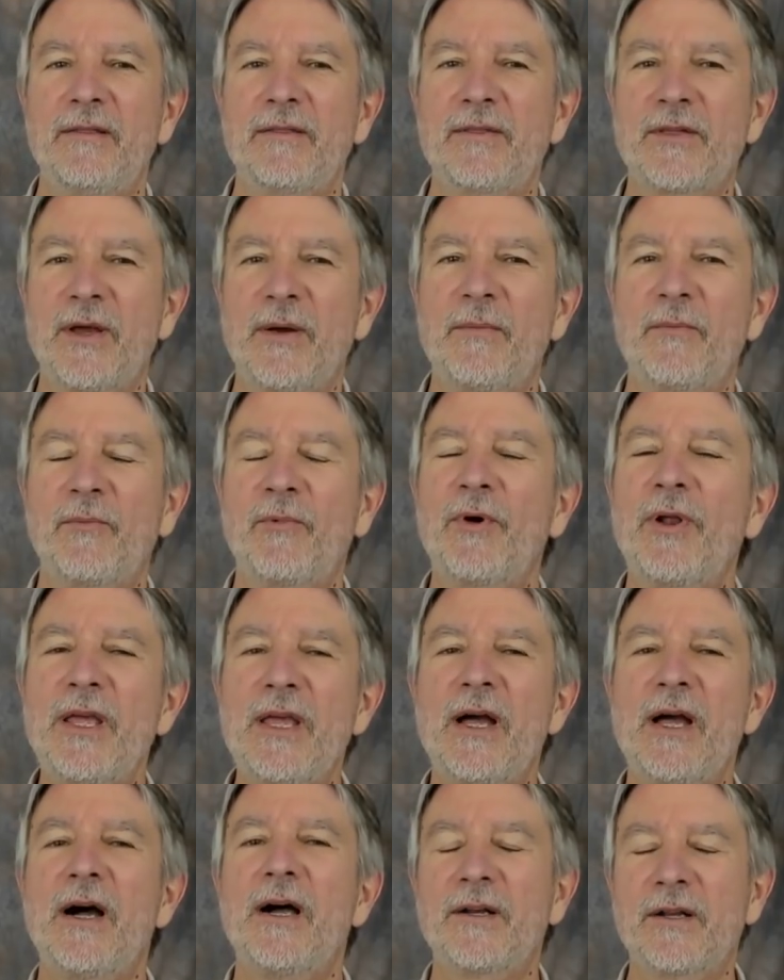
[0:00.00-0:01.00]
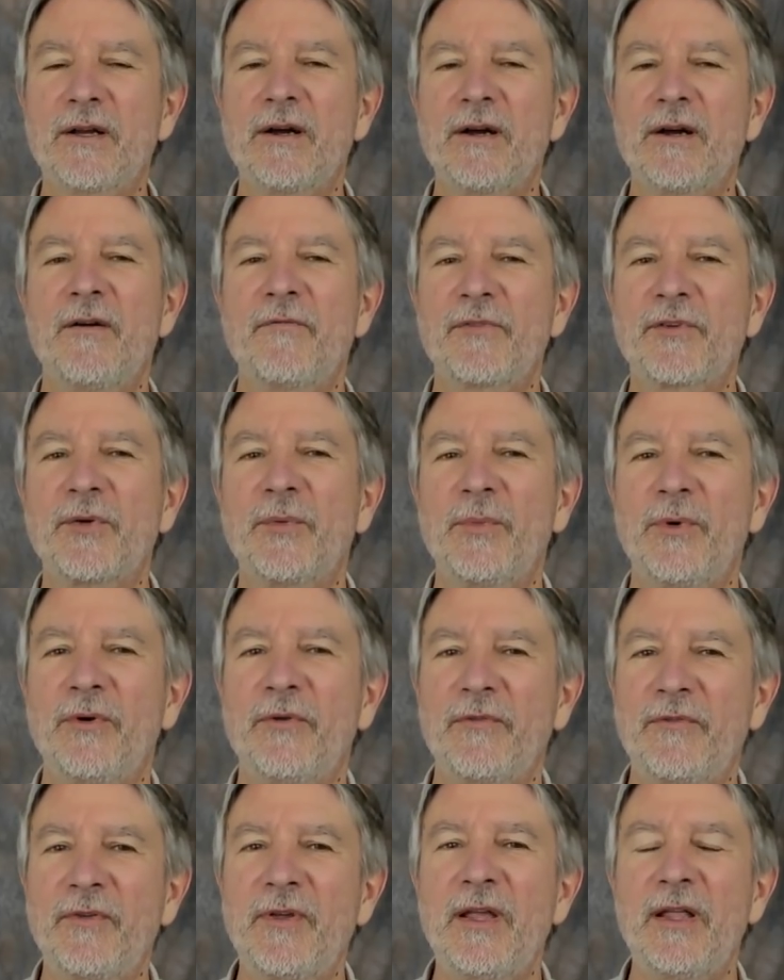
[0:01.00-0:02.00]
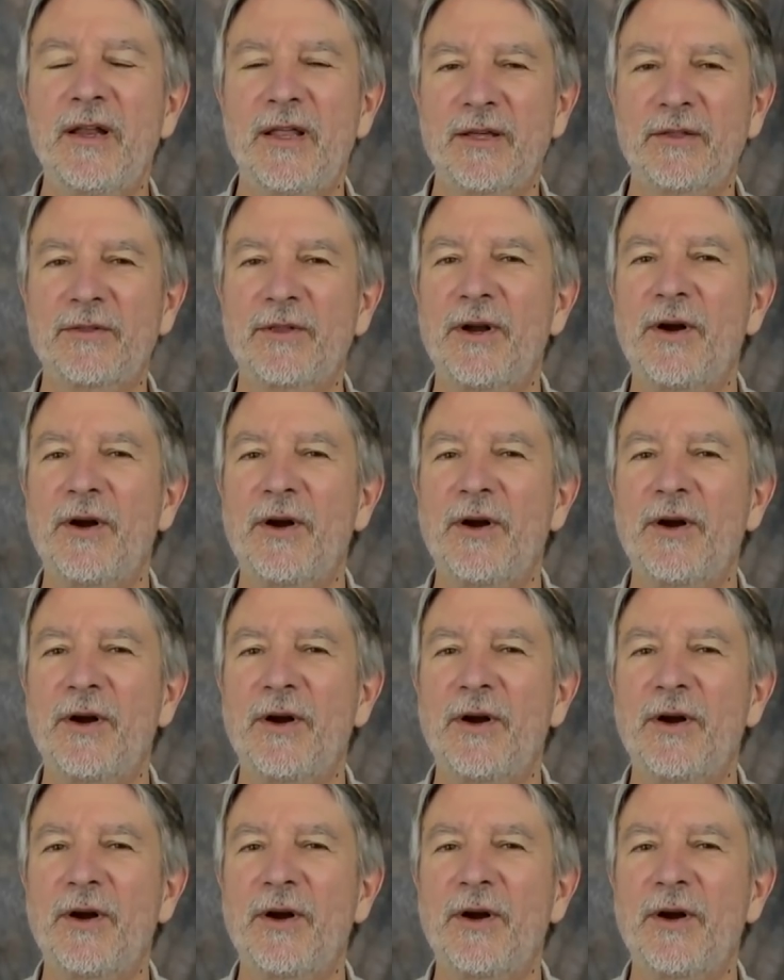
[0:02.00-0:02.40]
some really uncomfortable feelings,